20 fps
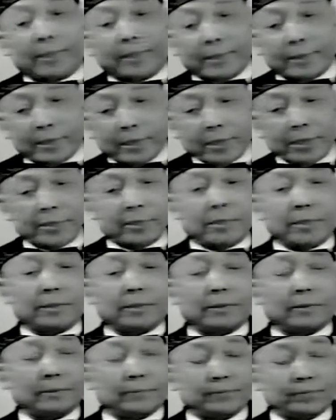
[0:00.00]
and
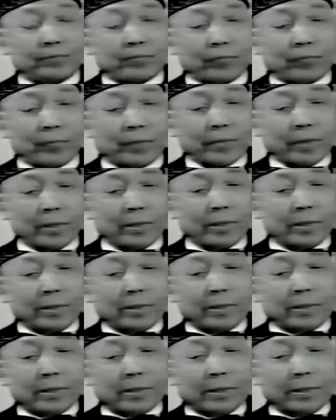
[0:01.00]
teaching
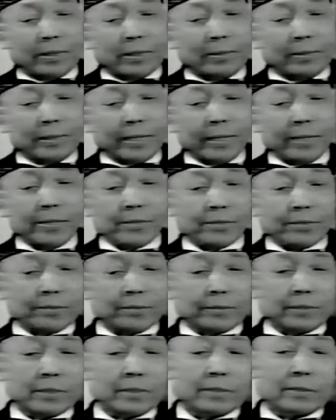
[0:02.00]
uh, the
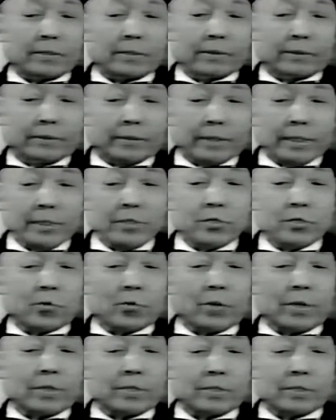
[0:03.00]
answers to these
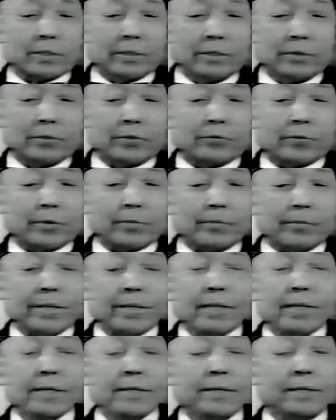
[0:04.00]
questions for
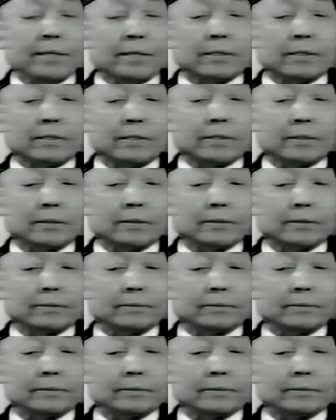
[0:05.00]
many years.